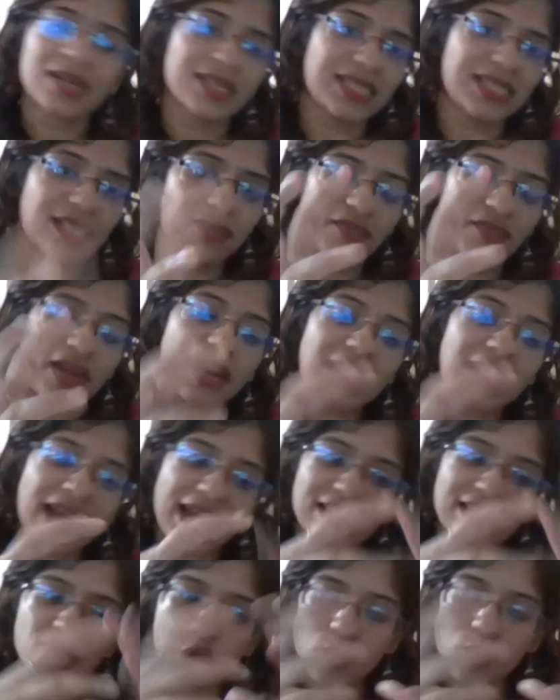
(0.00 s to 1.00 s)
See, when
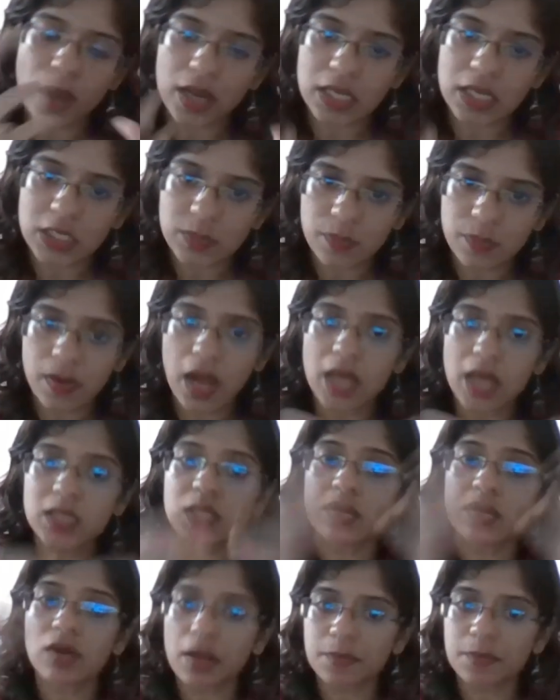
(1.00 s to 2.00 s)
atheromatous
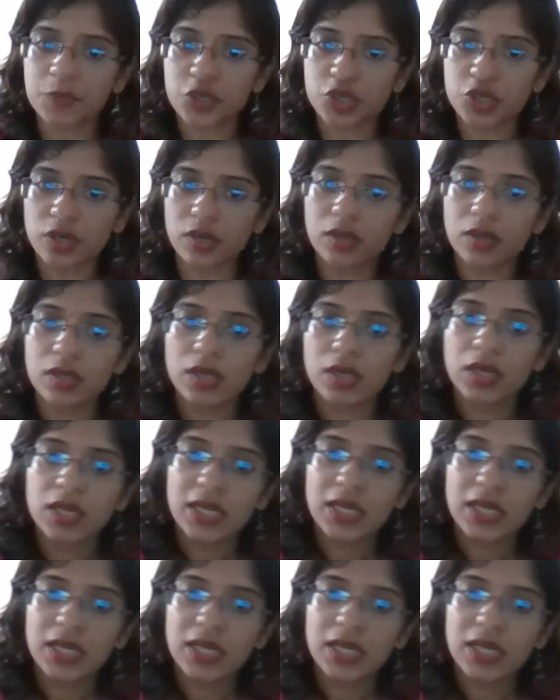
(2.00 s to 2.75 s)
plaques rupture,